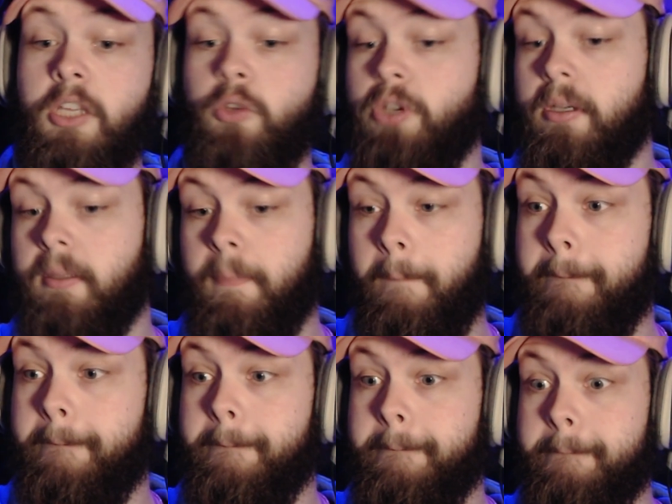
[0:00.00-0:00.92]
You took...
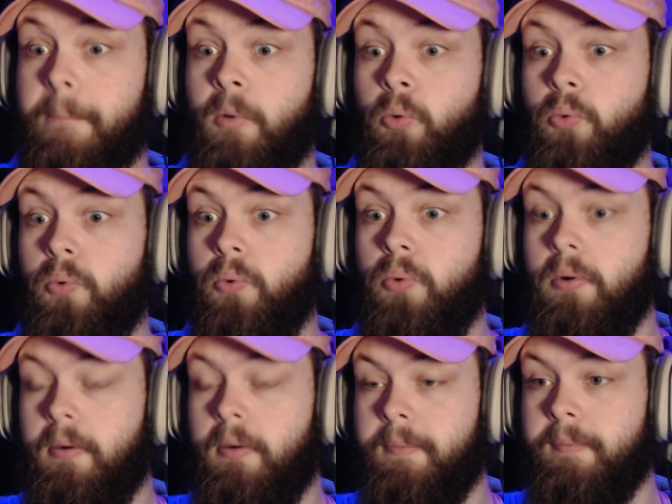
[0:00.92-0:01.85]
on
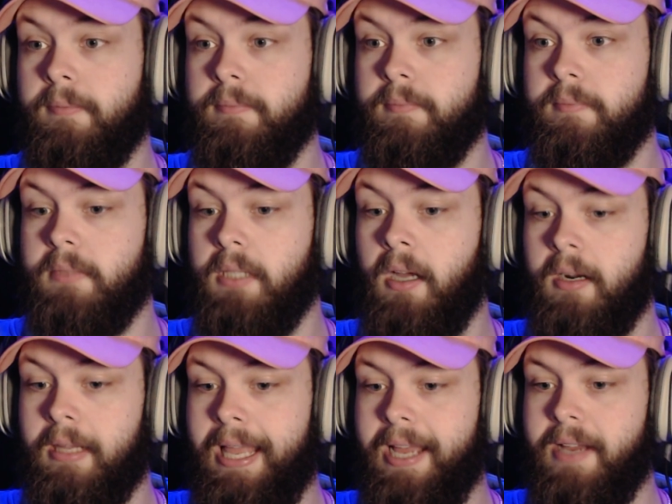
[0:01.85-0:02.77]

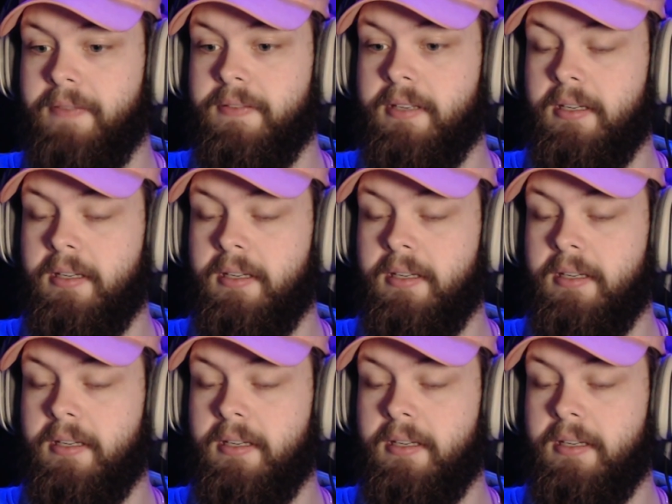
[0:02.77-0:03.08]
a laugh.